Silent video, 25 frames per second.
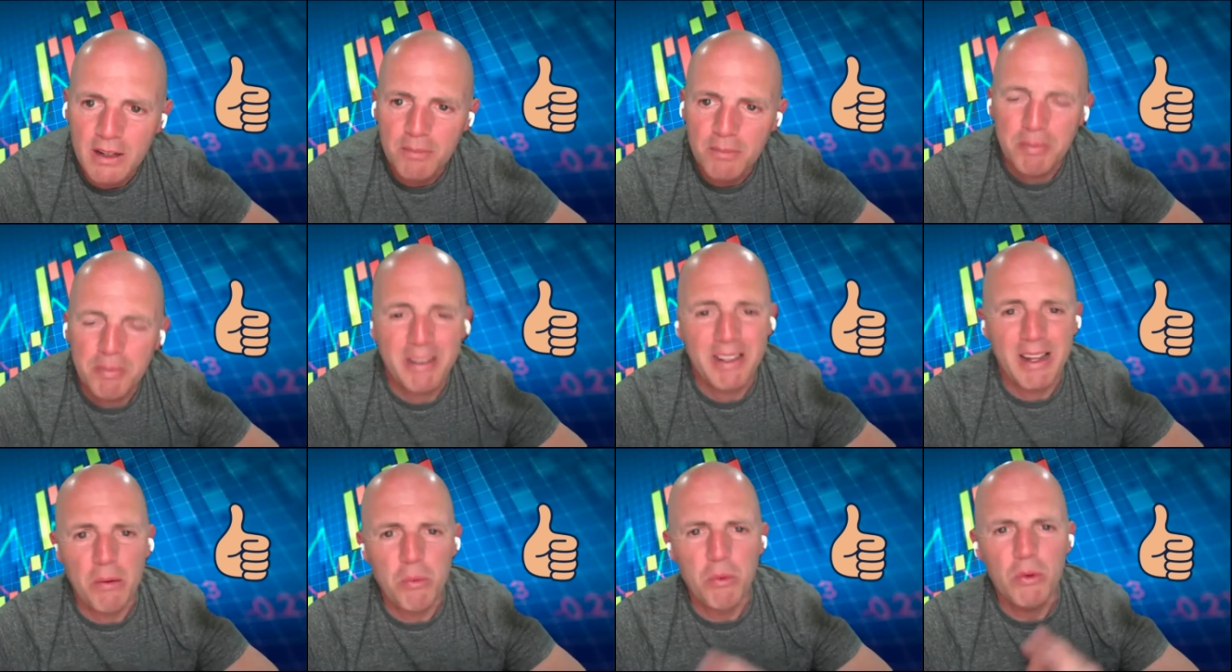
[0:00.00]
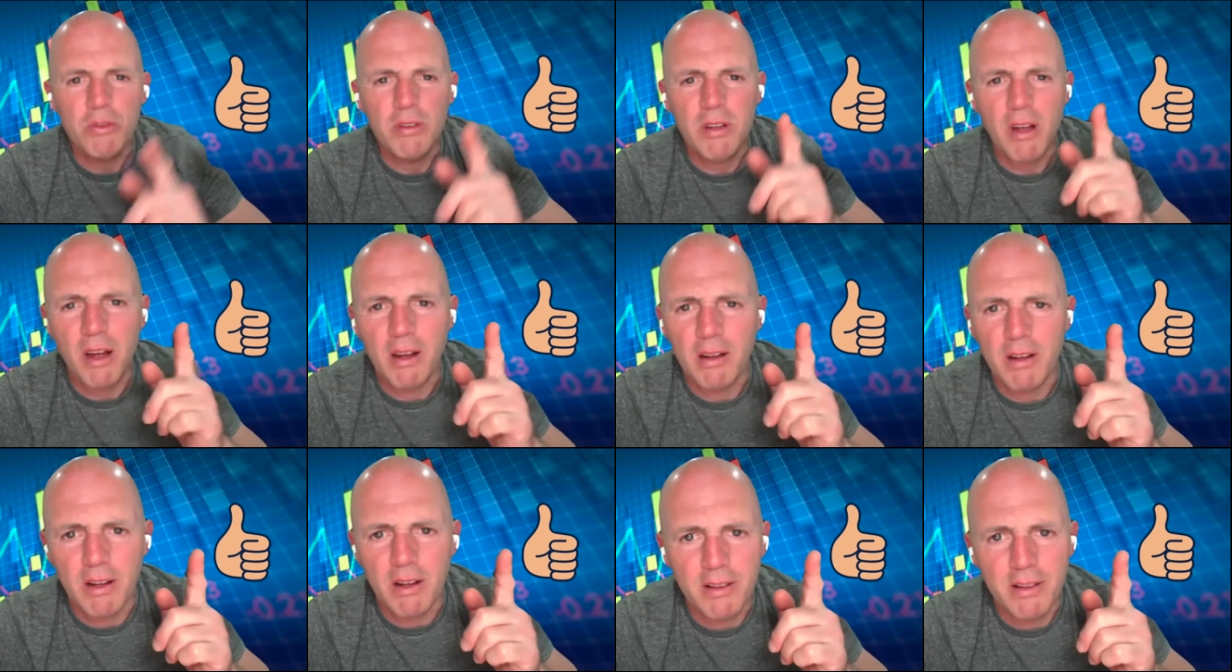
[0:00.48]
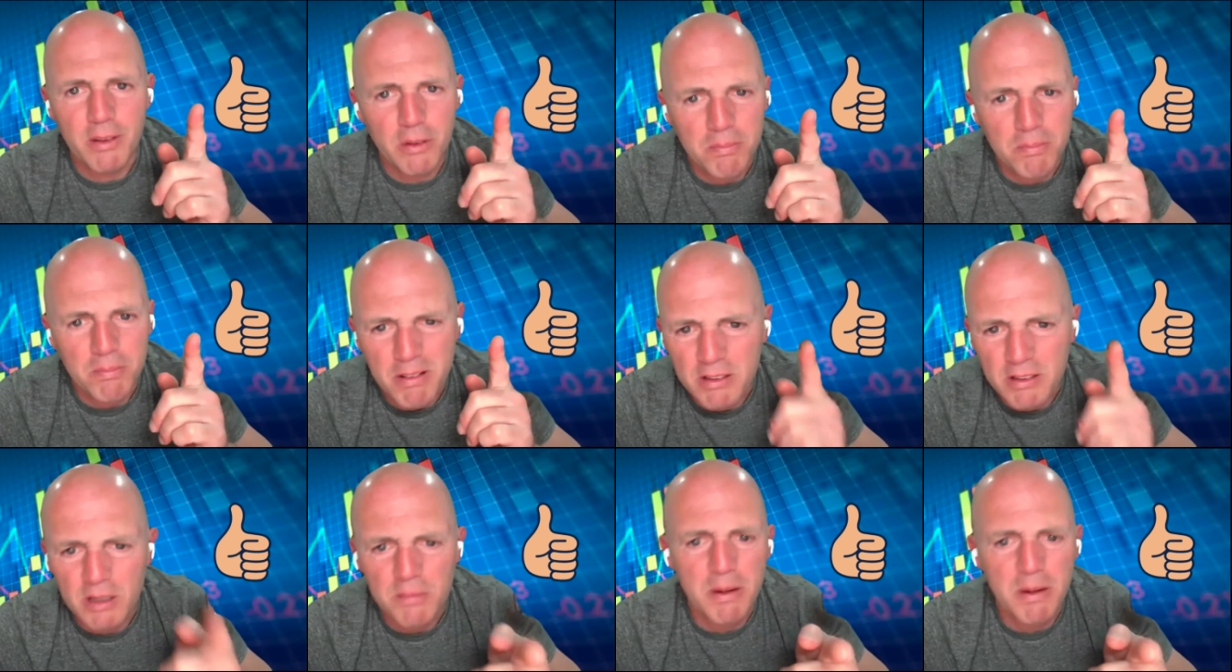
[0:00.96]
But that was it. Uh, there
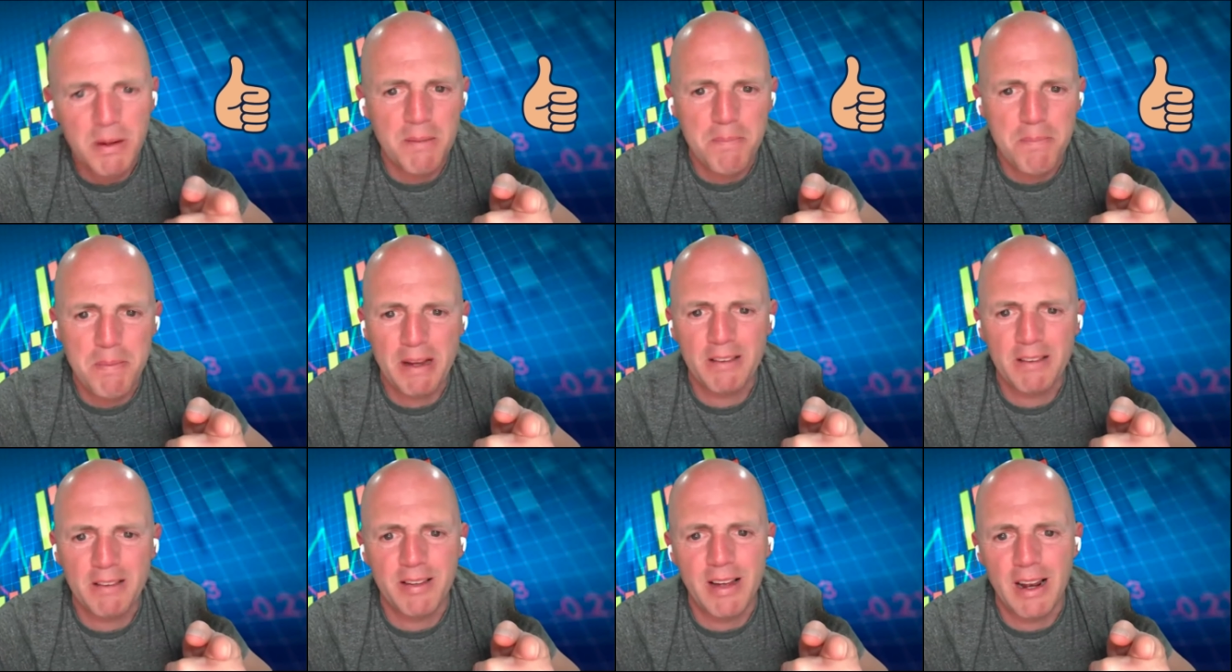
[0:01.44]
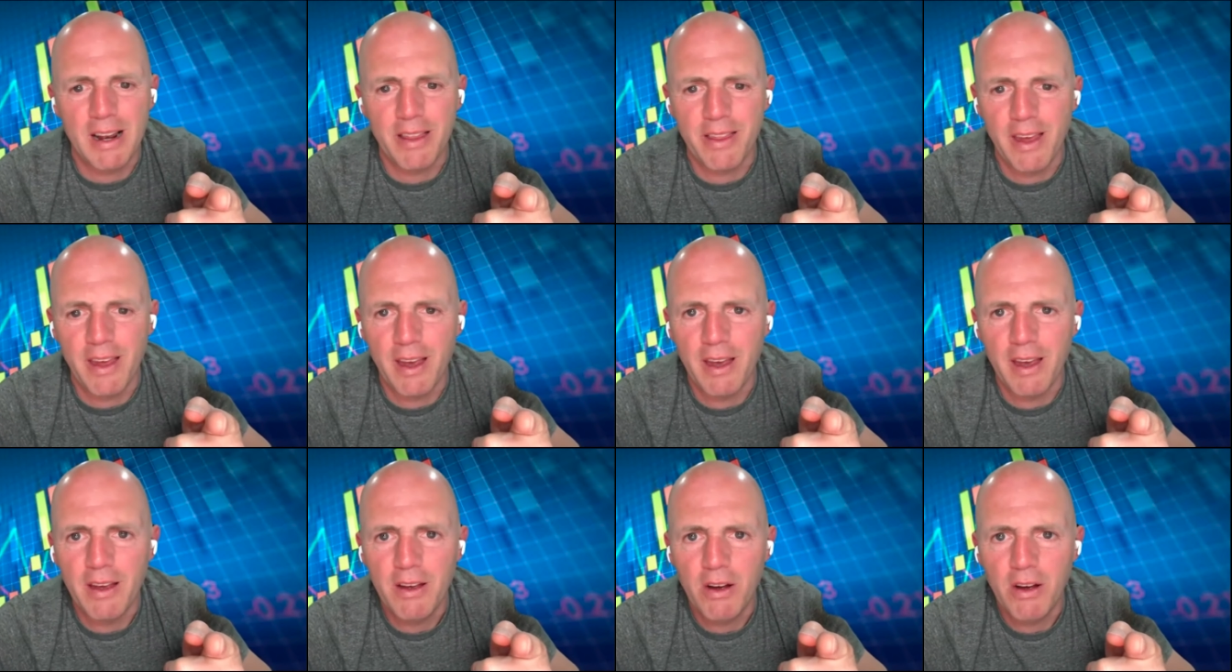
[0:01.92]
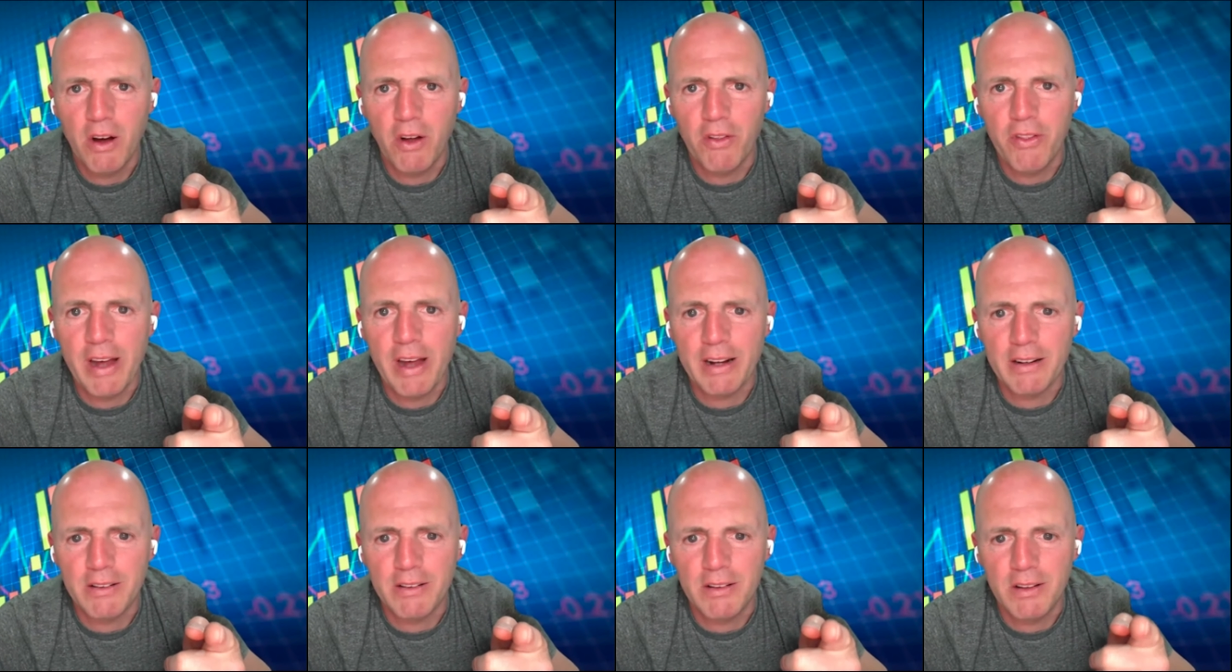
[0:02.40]
must have been a big seller there on
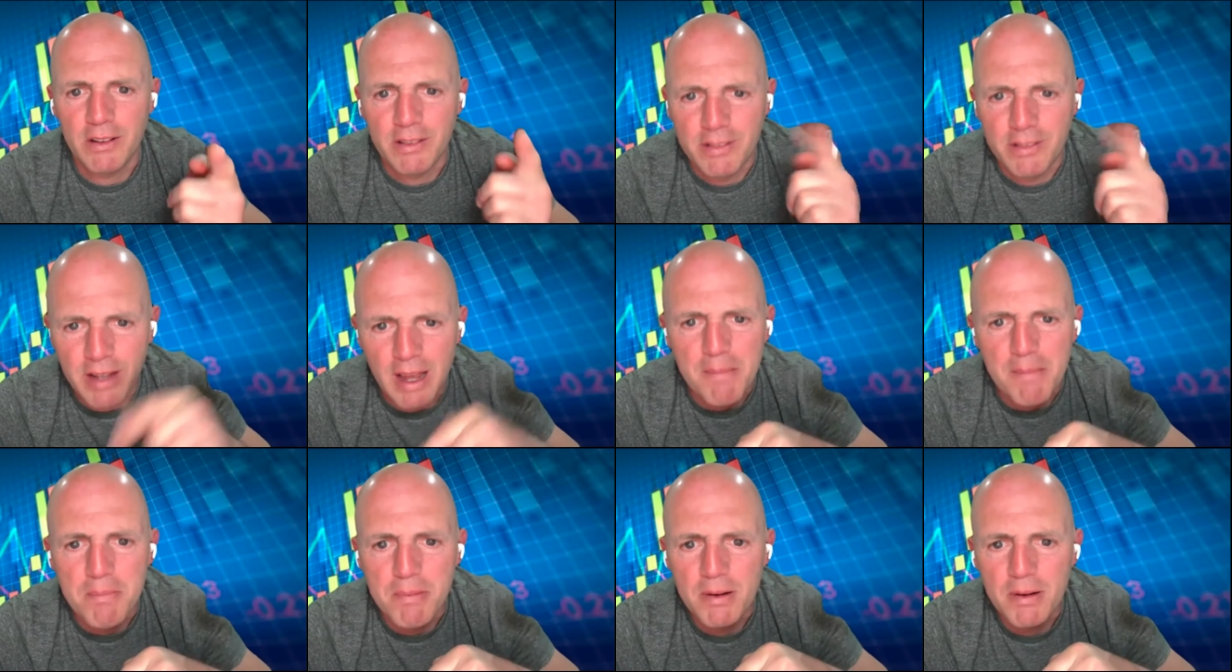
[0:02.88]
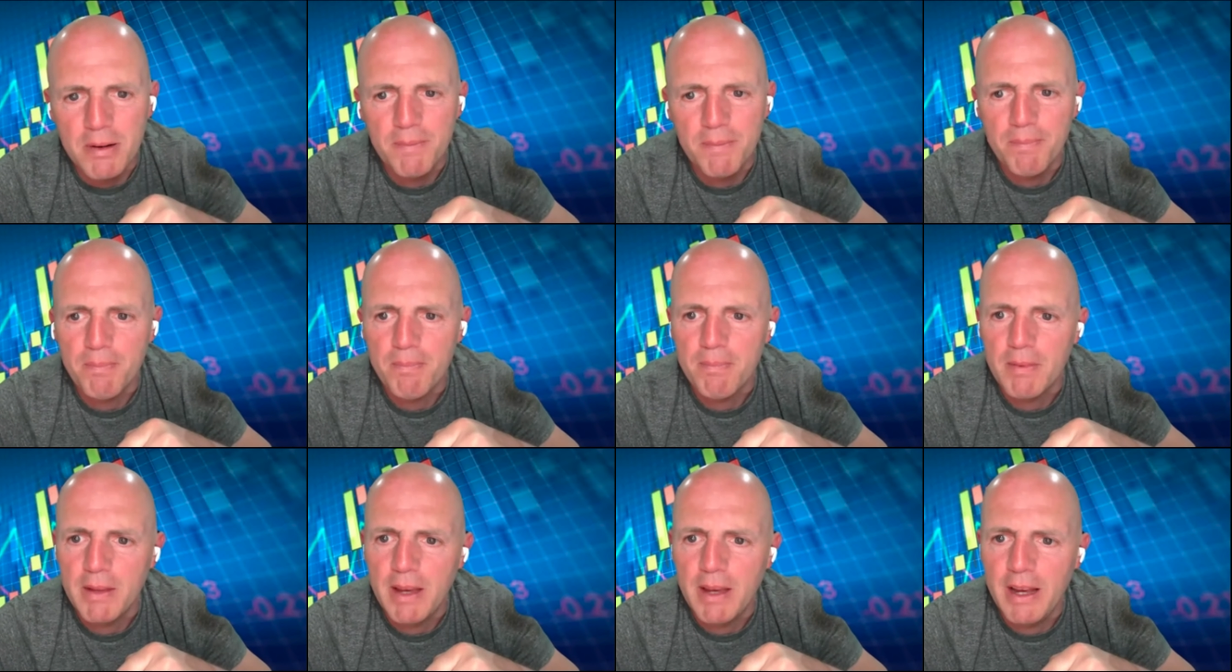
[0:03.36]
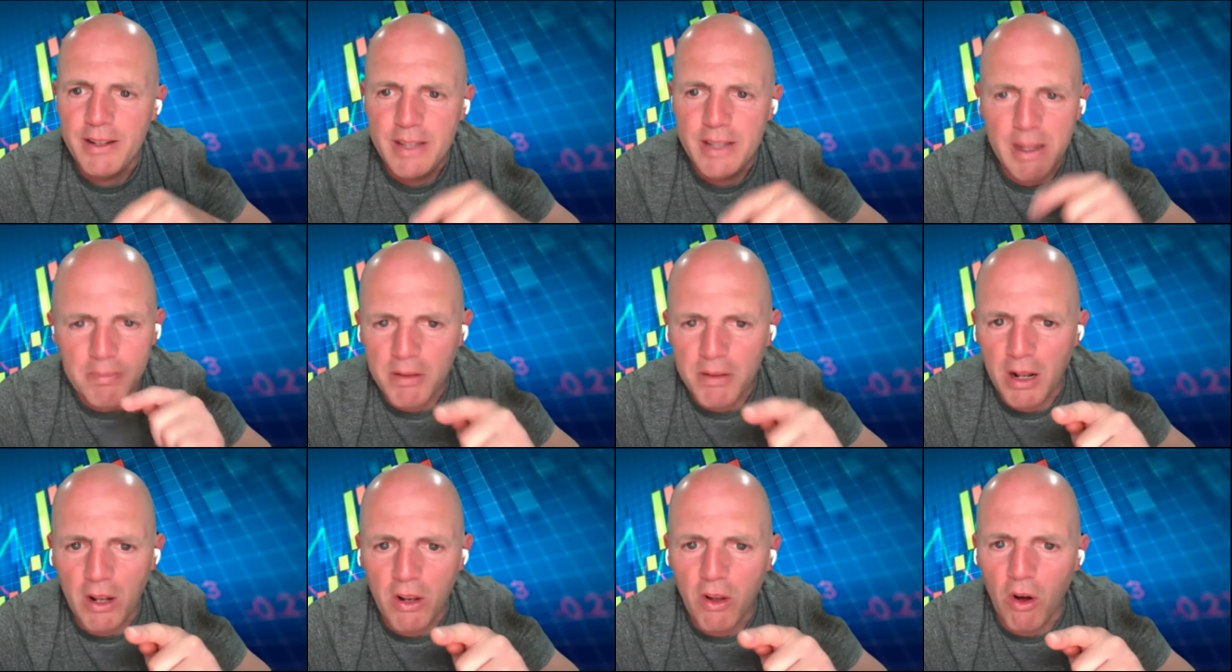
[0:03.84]
that dip. It
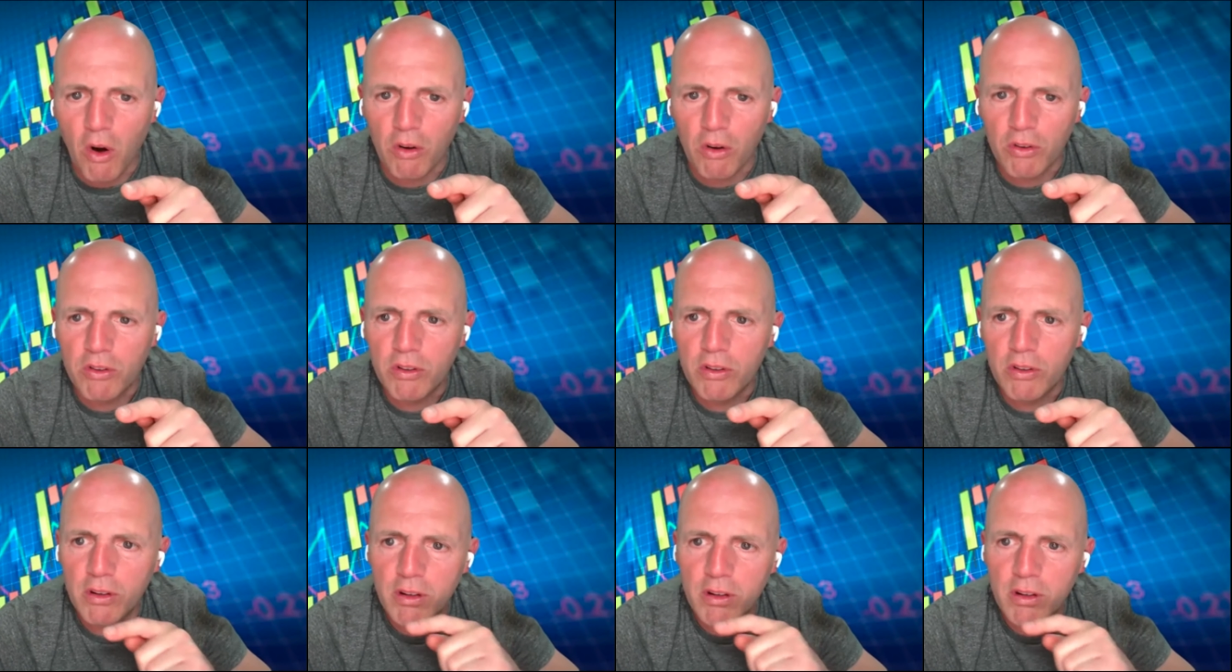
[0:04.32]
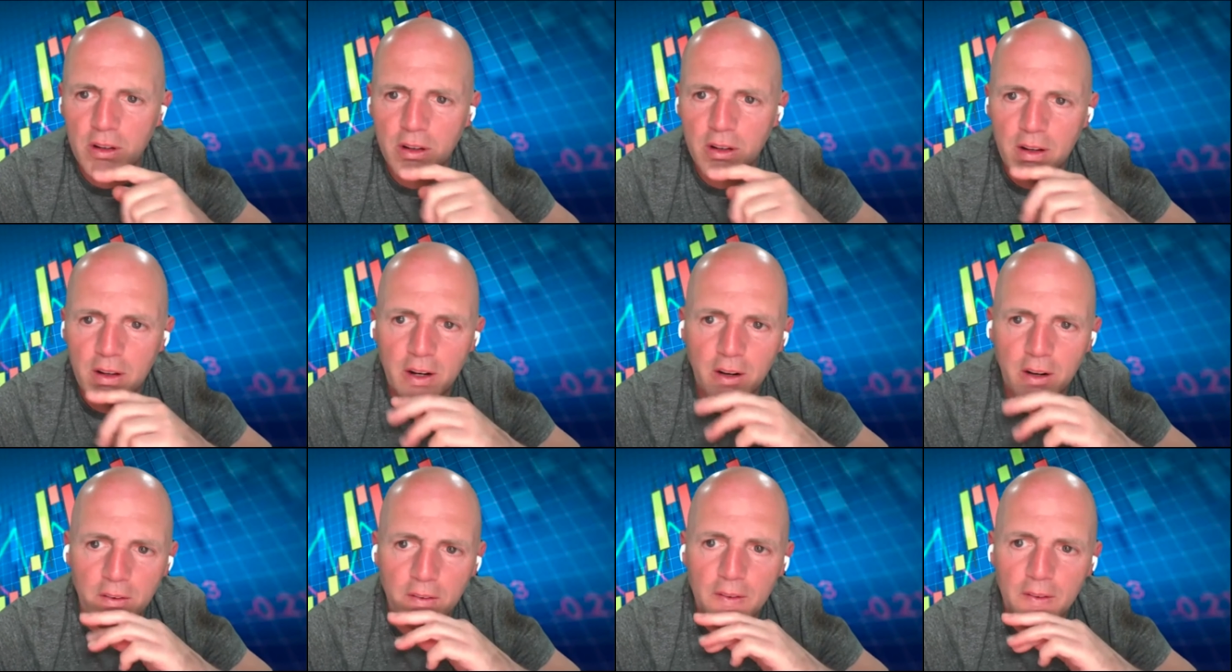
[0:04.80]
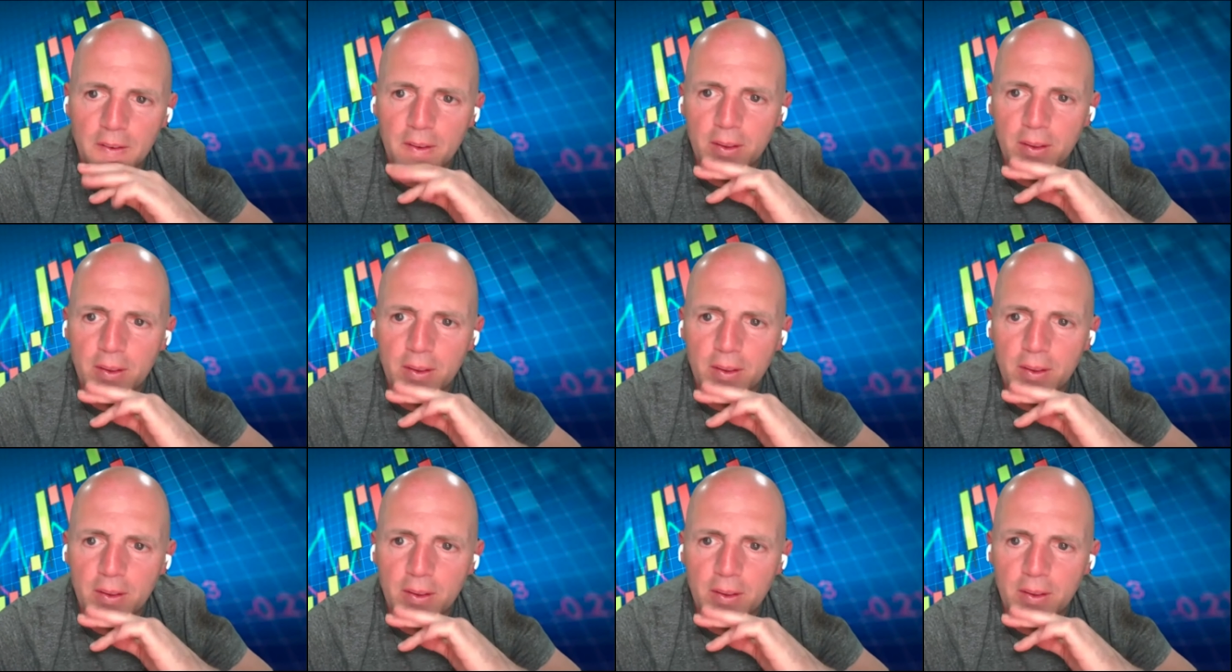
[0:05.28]
dipped a lot know.